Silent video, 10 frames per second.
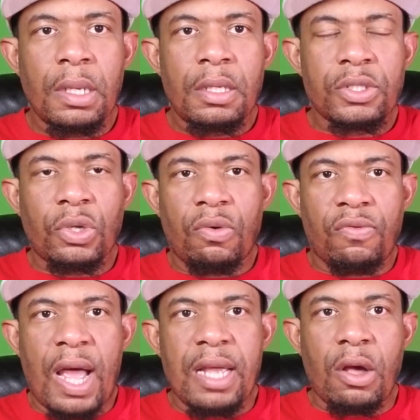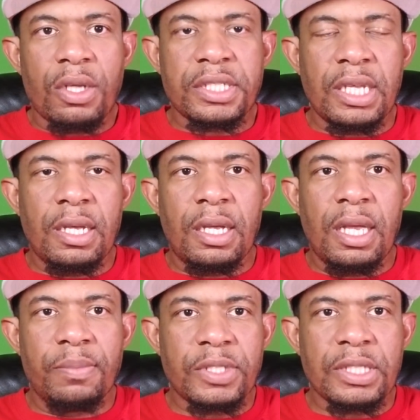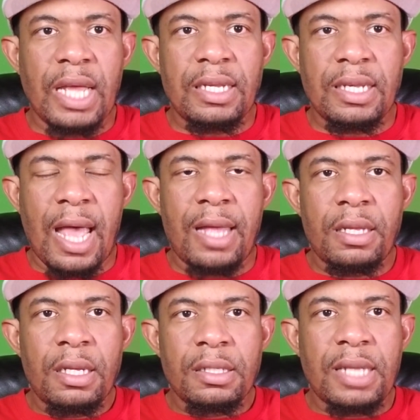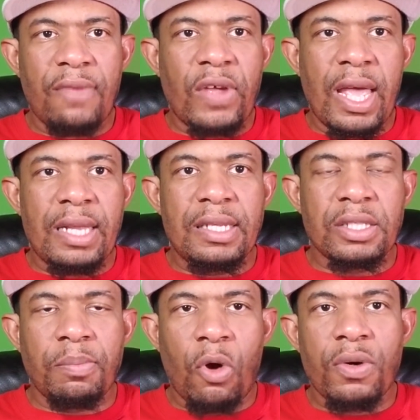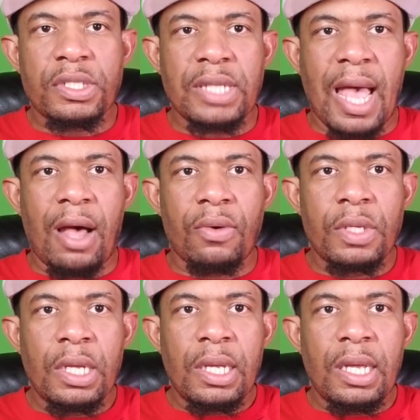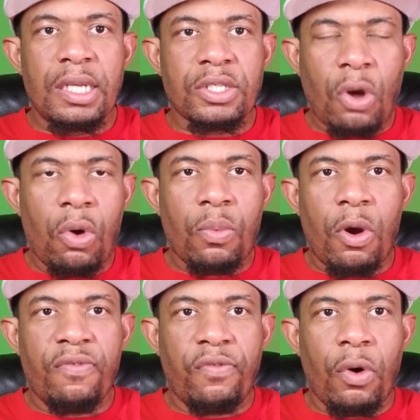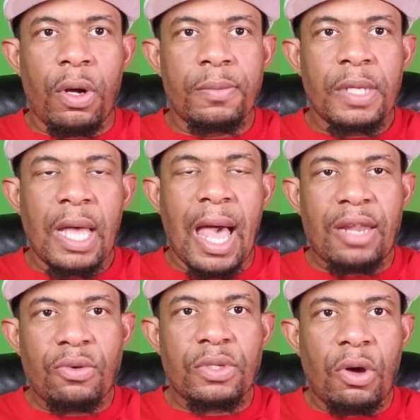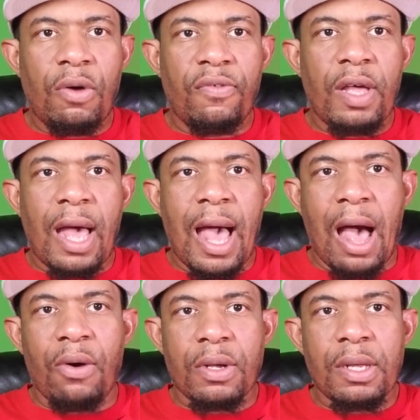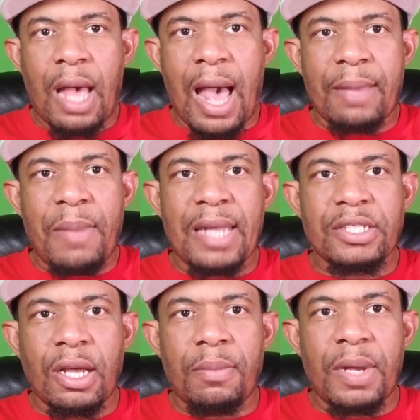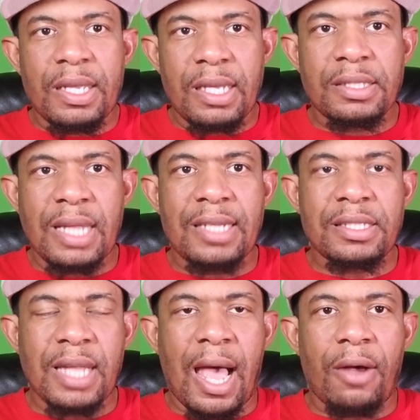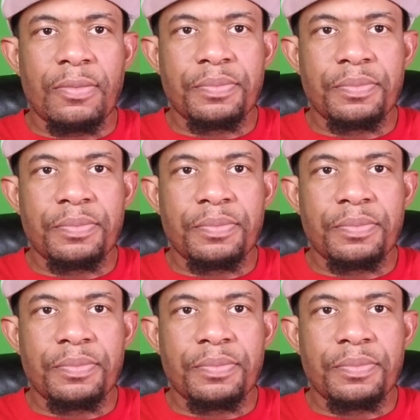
So Ryan Garcia, him stating that Devin Haney is a boring style, is code word for, I don't know how I match up against that style.